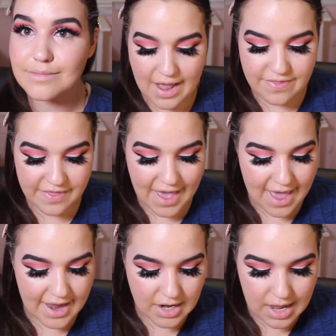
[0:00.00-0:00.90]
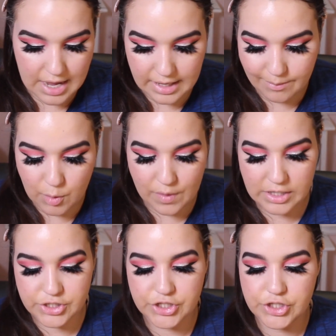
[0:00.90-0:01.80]
And then I am
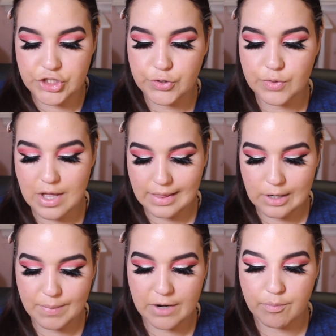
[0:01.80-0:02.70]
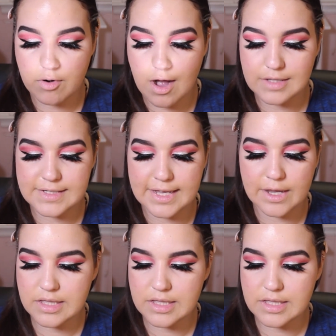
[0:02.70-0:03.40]
going to do a little bit of bronzing.